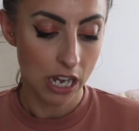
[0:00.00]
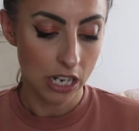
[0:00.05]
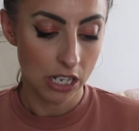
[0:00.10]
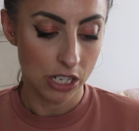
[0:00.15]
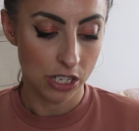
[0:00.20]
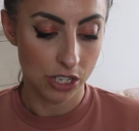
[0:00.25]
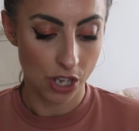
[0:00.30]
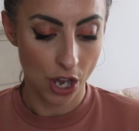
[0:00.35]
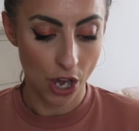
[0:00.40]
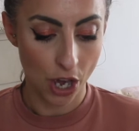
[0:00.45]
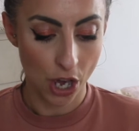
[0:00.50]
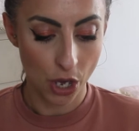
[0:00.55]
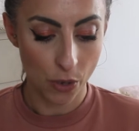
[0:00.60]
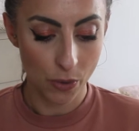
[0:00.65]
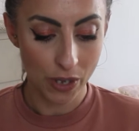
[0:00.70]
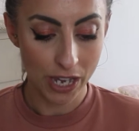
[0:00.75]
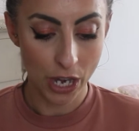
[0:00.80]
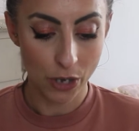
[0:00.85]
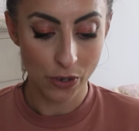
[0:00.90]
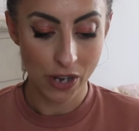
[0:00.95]
So
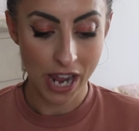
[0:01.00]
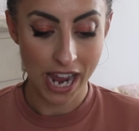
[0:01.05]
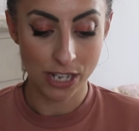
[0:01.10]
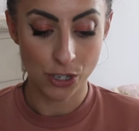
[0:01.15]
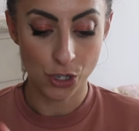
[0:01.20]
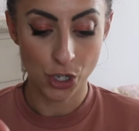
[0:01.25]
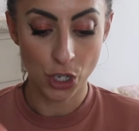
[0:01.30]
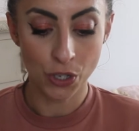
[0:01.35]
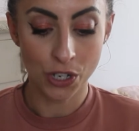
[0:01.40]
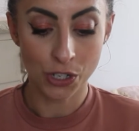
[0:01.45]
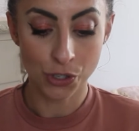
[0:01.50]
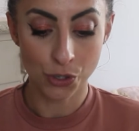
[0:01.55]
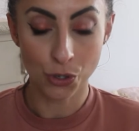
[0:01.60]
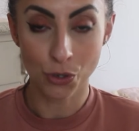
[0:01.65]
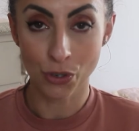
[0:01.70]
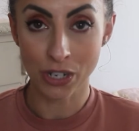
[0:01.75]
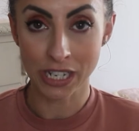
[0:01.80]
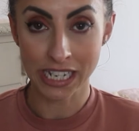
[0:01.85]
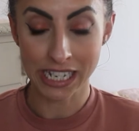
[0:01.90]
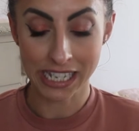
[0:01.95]
it only has two natural
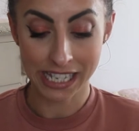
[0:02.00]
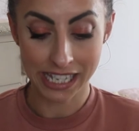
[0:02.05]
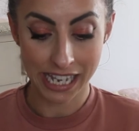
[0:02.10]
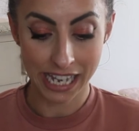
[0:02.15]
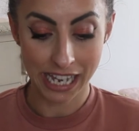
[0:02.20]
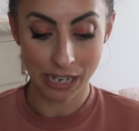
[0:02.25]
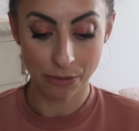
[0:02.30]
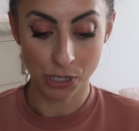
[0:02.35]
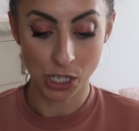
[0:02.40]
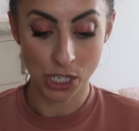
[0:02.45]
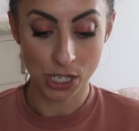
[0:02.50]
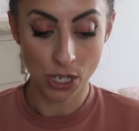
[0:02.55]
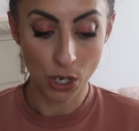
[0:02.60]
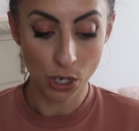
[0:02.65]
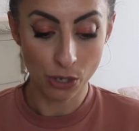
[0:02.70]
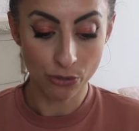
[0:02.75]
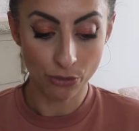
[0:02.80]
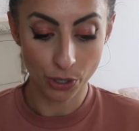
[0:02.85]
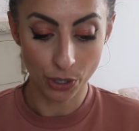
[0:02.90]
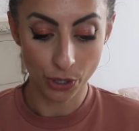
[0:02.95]
ingredients in, which is
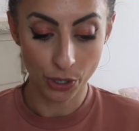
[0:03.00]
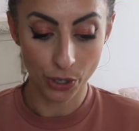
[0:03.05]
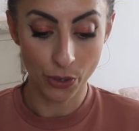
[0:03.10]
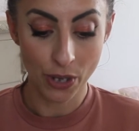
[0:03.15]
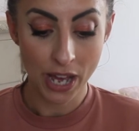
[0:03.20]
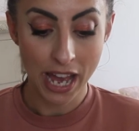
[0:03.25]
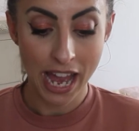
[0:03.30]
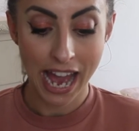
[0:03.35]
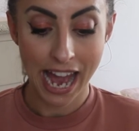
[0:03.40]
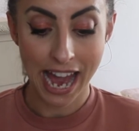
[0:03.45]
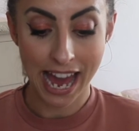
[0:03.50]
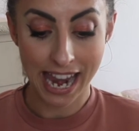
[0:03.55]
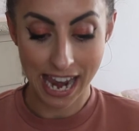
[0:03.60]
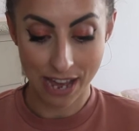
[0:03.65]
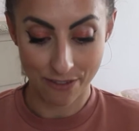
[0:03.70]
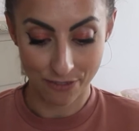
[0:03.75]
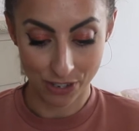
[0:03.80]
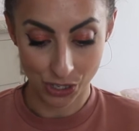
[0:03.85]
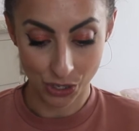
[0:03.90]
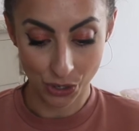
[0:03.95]
olive oil and
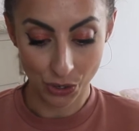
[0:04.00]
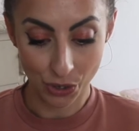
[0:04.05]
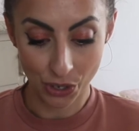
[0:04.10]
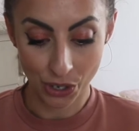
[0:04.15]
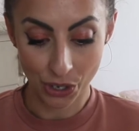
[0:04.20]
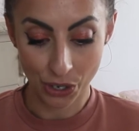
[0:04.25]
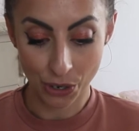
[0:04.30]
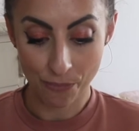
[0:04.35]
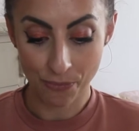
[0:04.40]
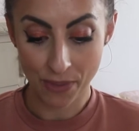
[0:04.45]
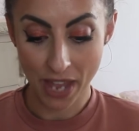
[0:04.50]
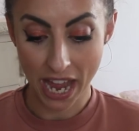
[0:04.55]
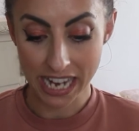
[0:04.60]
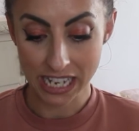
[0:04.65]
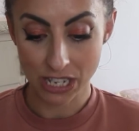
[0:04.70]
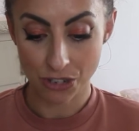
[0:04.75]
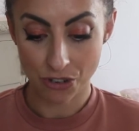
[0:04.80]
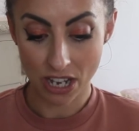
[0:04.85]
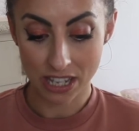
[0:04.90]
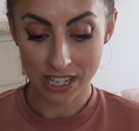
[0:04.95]
lavender oil, and it
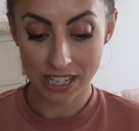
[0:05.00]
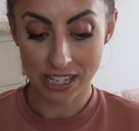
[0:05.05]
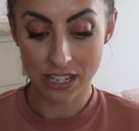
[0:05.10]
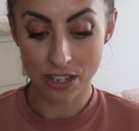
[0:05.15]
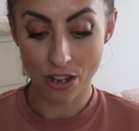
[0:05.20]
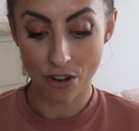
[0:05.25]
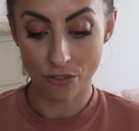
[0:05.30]
strengthens,